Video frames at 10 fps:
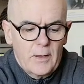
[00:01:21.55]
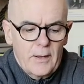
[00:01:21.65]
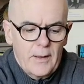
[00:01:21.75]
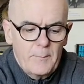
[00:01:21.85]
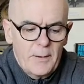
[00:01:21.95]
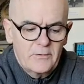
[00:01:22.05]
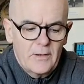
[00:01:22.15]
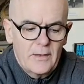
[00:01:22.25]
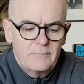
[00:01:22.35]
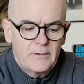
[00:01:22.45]
And that makes
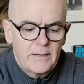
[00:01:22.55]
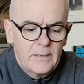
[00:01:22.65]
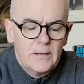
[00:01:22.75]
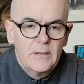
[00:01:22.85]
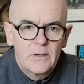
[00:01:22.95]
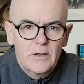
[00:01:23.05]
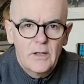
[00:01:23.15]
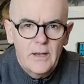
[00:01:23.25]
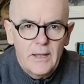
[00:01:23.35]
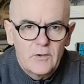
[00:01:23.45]
a lovely
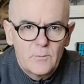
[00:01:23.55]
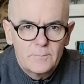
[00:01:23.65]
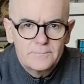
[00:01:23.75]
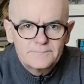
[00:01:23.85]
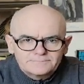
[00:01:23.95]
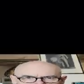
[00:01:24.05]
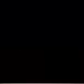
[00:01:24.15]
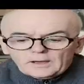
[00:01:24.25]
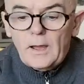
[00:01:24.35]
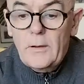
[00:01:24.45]
collection.
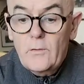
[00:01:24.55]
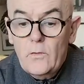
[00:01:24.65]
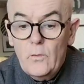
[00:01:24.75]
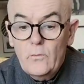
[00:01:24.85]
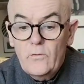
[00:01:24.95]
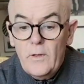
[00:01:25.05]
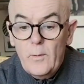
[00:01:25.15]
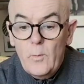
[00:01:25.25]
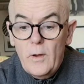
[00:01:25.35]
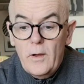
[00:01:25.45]
And of course
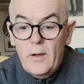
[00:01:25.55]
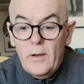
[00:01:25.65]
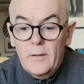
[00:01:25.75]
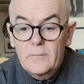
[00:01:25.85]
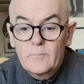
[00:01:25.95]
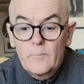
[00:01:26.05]
there were